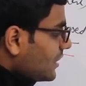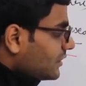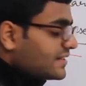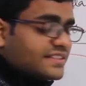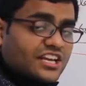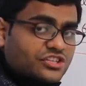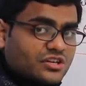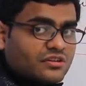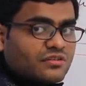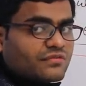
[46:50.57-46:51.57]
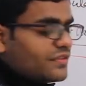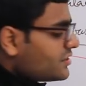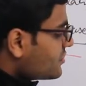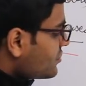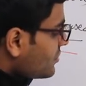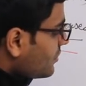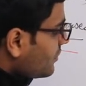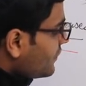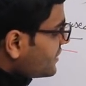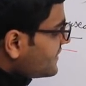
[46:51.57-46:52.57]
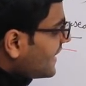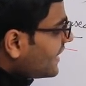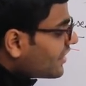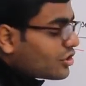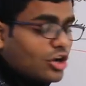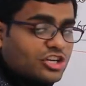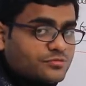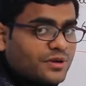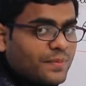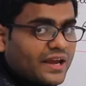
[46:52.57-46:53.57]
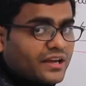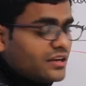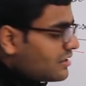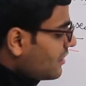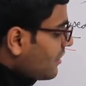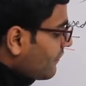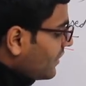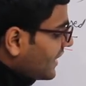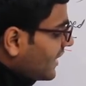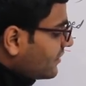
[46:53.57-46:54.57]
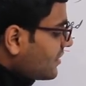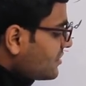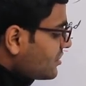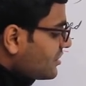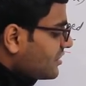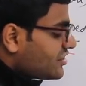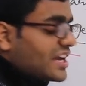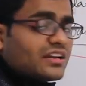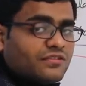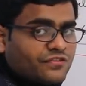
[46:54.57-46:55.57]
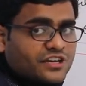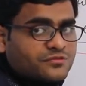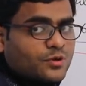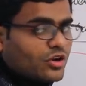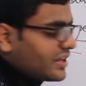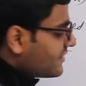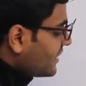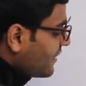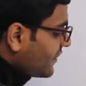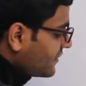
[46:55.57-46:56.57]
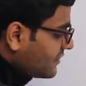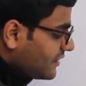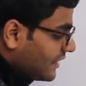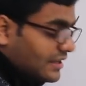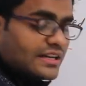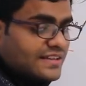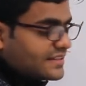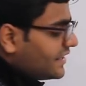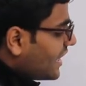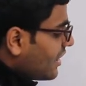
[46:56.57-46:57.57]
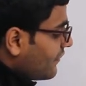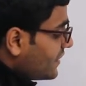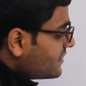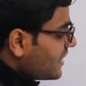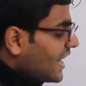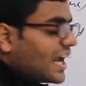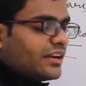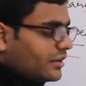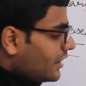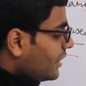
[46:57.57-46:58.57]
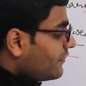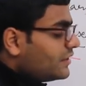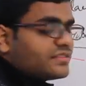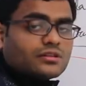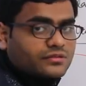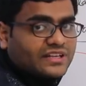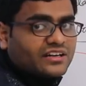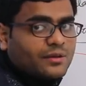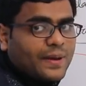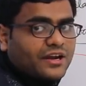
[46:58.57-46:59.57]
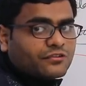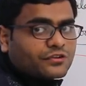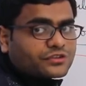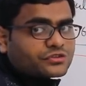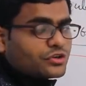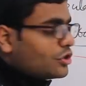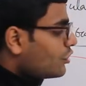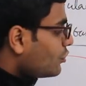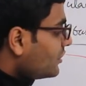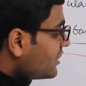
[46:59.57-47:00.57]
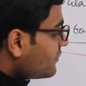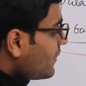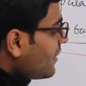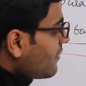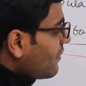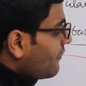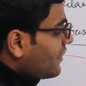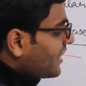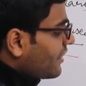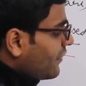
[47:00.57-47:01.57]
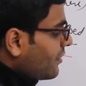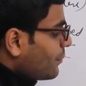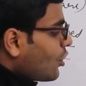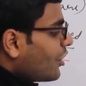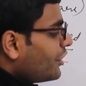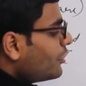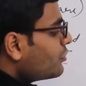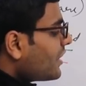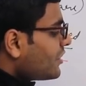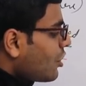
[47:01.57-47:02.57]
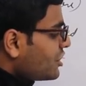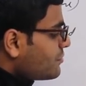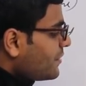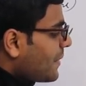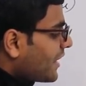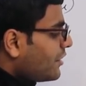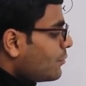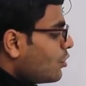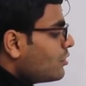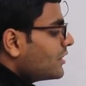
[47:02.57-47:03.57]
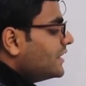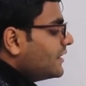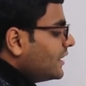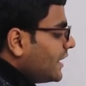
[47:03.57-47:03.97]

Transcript: the station which uh, which is sending acknowledgement packet will get the channel first because SIFS is le less than DIFS and it will send the packet first. So in this way, we are giving priority to the acknowledgement packet more than the